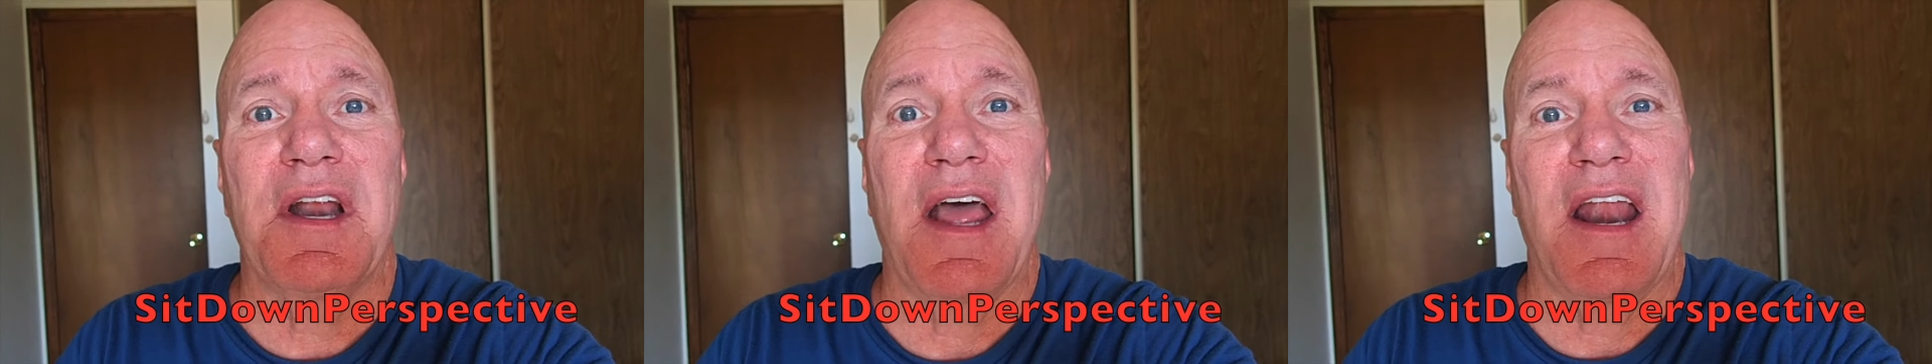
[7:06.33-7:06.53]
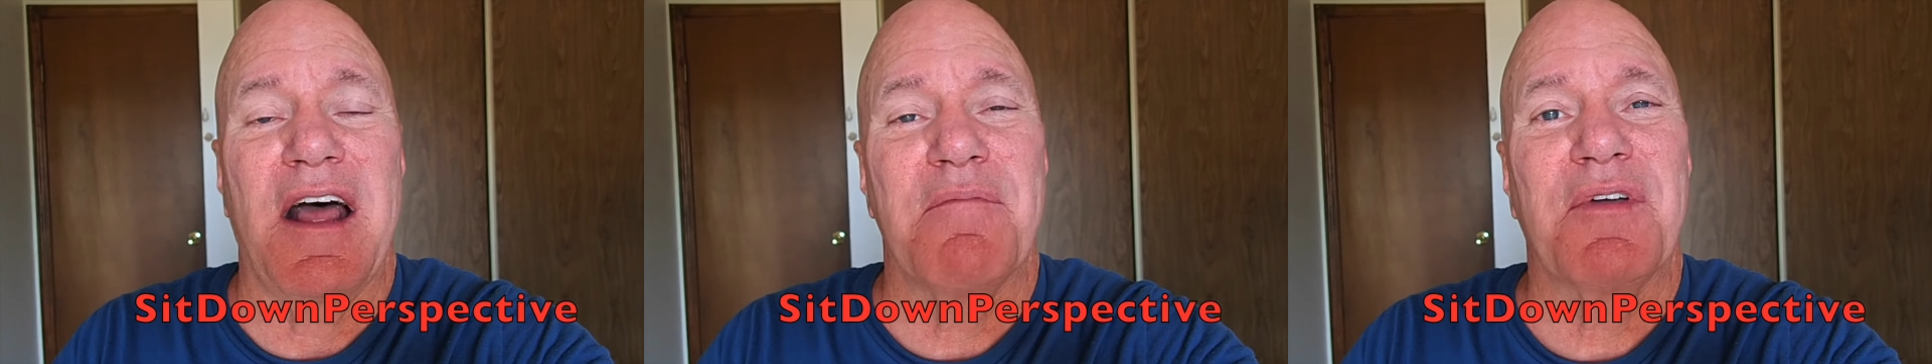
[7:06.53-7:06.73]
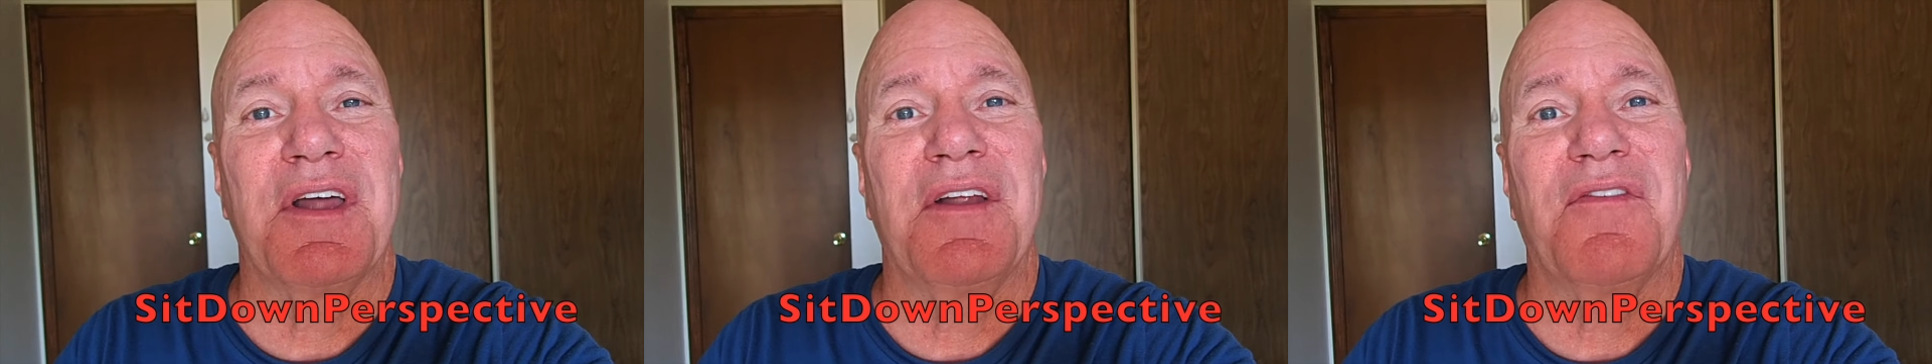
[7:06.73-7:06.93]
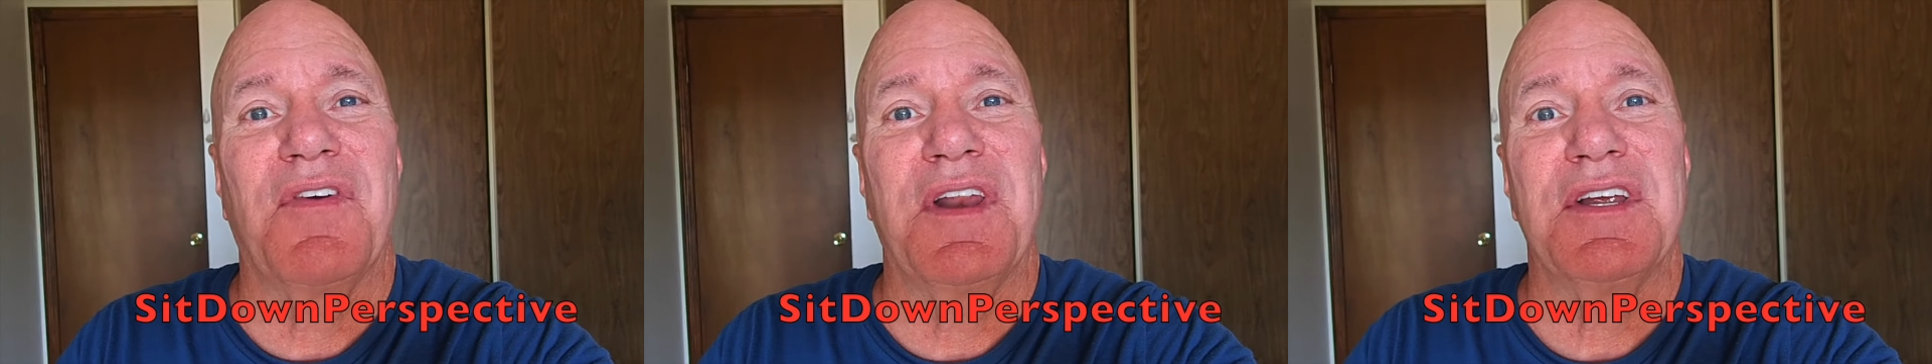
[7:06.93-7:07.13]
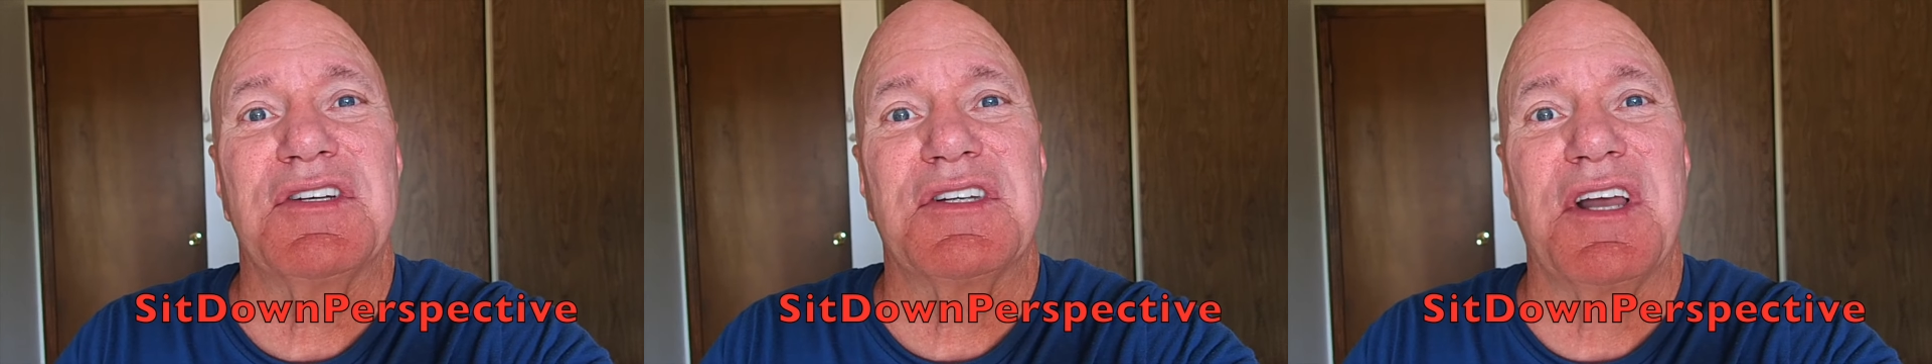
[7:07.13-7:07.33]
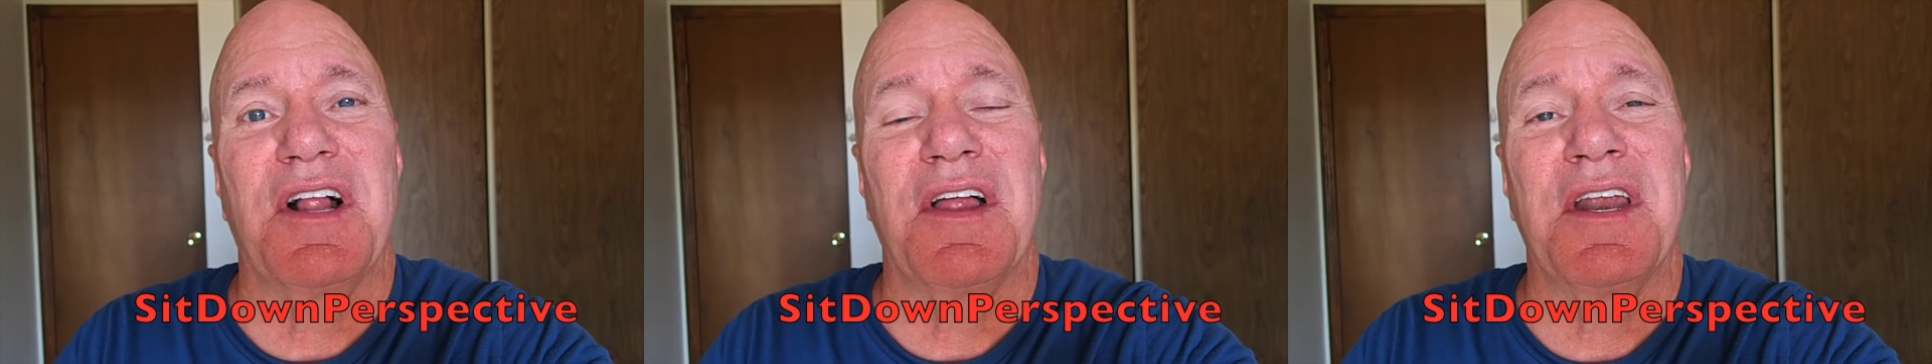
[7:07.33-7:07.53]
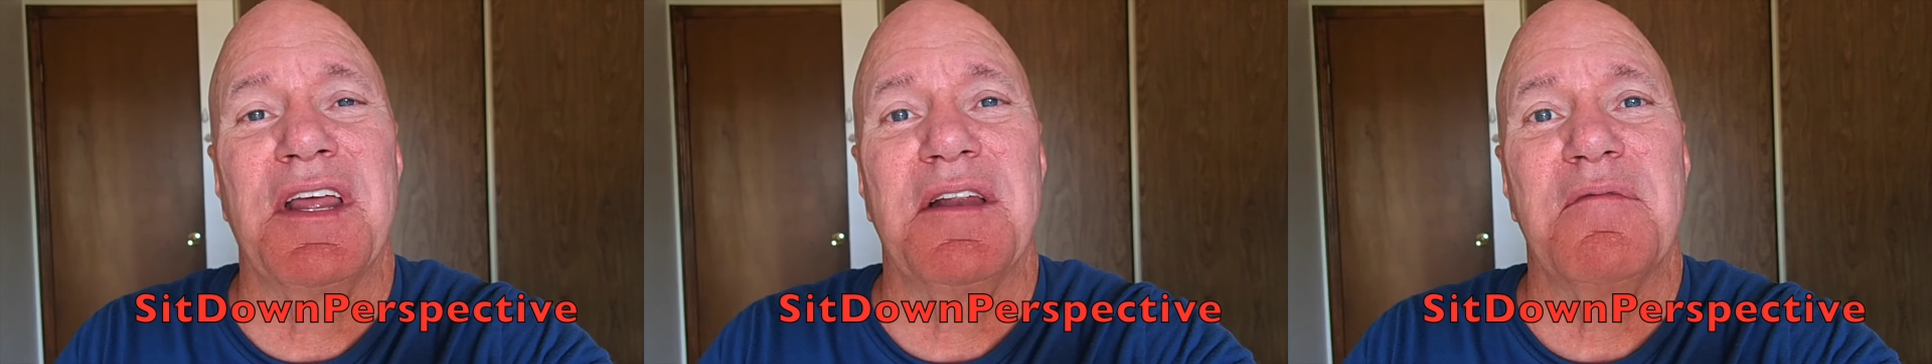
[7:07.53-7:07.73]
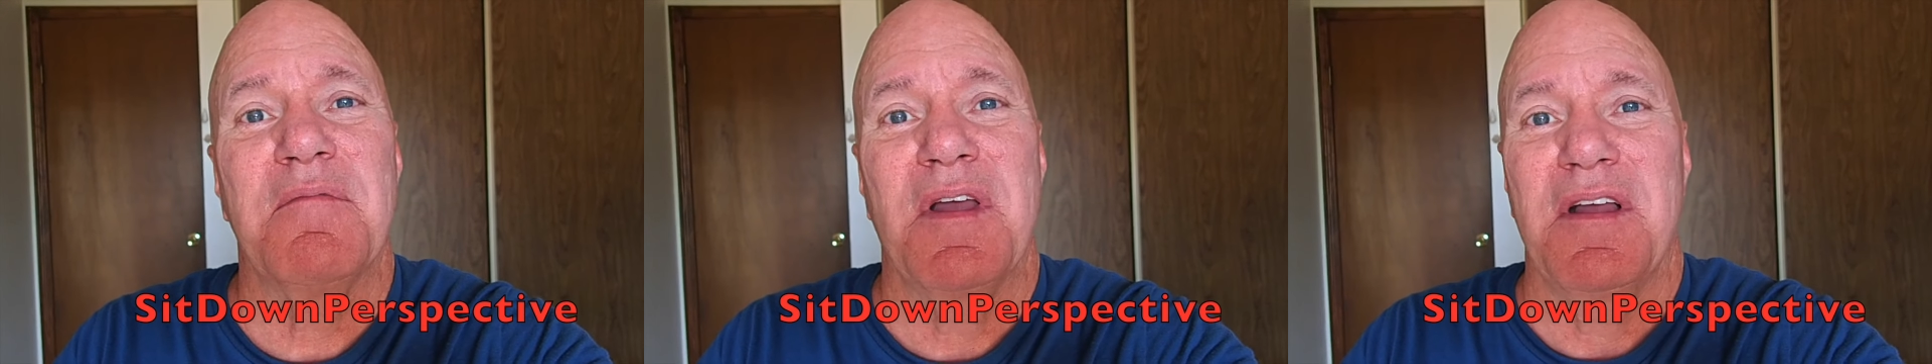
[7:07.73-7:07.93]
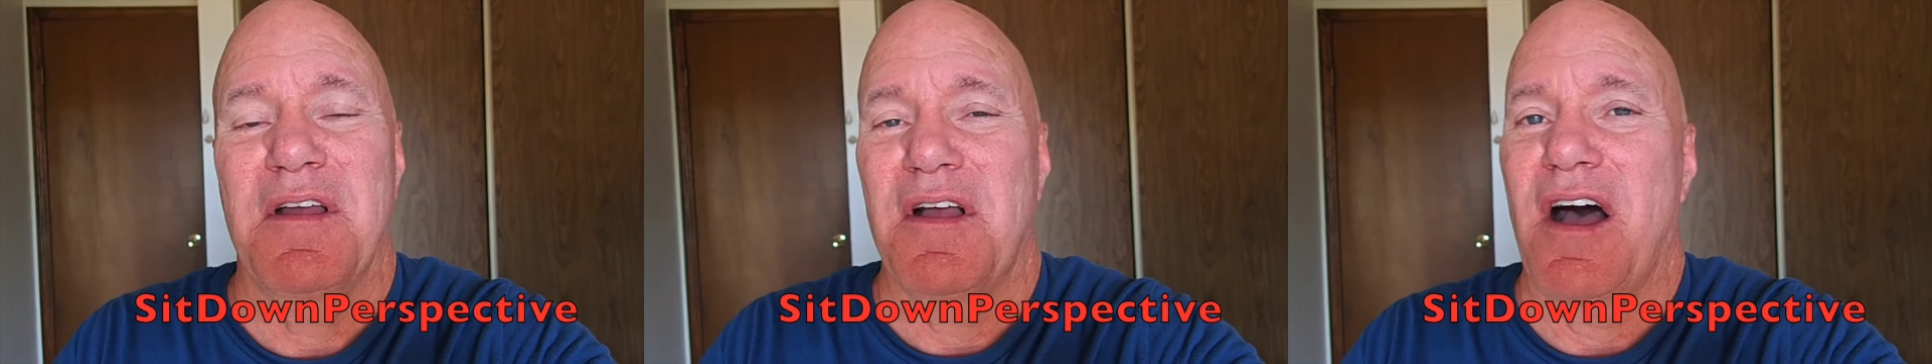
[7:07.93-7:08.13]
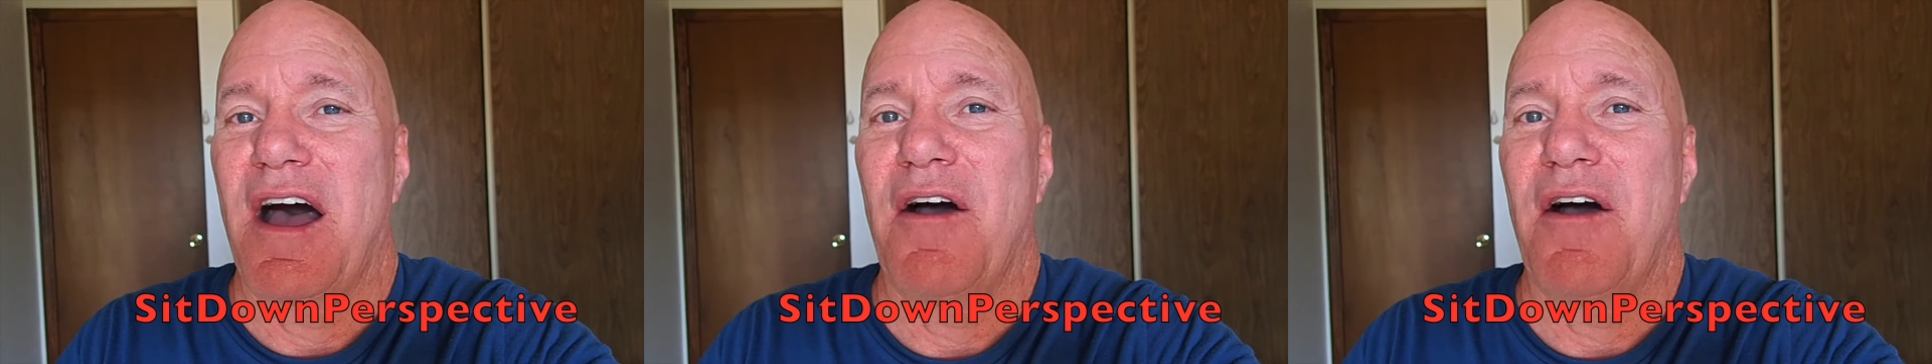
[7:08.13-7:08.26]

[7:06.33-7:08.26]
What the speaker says: and I'm gonna finish telling it.